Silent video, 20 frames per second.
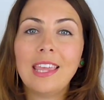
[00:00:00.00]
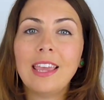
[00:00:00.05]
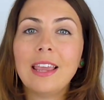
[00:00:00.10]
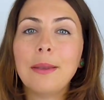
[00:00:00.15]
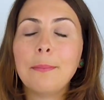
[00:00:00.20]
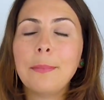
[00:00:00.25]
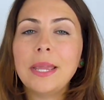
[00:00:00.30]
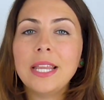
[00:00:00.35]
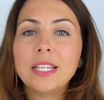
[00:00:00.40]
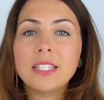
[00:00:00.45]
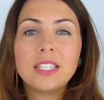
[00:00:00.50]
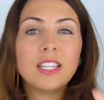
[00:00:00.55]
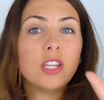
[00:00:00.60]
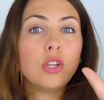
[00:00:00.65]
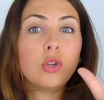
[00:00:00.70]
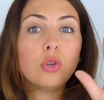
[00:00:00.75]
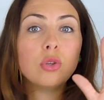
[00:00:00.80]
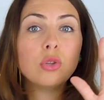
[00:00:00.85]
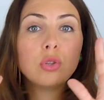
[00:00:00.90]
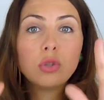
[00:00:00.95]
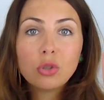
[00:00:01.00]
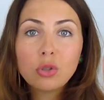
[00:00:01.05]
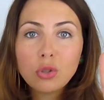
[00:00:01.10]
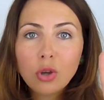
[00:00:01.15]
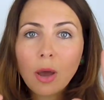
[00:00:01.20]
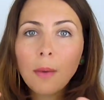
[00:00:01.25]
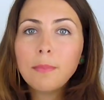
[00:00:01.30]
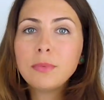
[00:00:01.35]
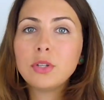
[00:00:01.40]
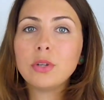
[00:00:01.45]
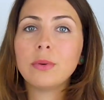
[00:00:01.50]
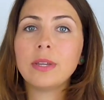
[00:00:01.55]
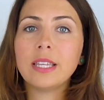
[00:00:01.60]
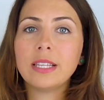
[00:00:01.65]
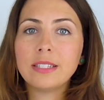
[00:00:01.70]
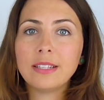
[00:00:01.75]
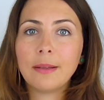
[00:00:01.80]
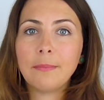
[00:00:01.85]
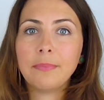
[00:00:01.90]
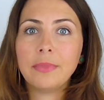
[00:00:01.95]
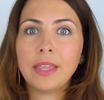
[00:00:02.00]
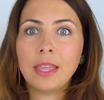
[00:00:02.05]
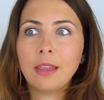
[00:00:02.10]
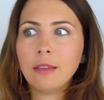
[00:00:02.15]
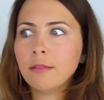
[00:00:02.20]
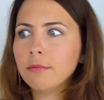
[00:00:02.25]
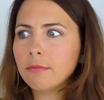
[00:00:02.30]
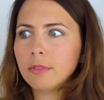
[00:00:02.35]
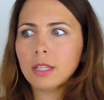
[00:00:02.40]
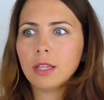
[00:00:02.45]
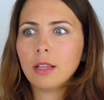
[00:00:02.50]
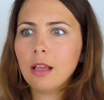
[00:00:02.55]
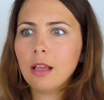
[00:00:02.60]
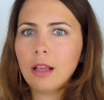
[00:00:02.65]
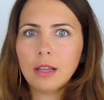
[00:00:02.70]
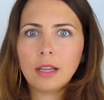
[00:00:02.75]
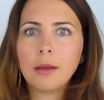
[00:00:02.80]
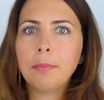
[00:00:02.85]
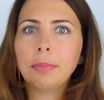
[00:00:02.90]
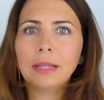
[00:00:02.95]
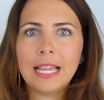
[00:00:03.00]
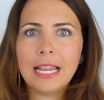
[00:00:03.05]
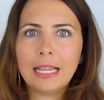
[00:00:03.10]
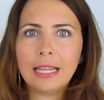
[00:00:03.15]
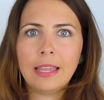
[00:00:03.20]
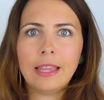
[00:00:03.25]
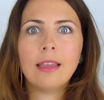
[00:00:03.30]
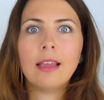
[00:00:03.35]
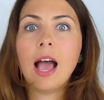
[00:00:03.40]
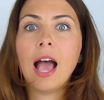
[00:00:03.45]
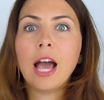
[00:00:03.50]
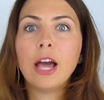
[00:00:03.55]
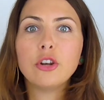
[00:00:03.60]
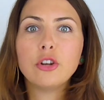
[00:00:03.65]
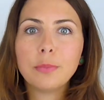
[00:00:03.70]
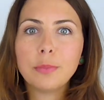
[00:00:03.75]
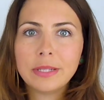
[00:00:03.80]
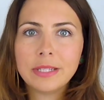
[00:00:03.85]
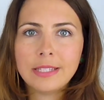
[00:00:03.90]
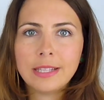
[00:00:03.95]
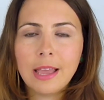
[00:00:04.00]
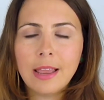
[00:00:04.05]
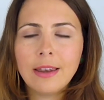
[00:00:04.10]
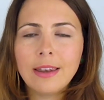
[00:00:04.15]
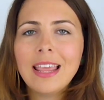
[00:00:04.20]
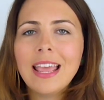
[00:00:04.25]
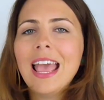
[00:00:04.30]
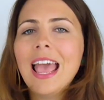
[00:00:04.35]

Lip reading: it means that you stop doing something completely, 100%.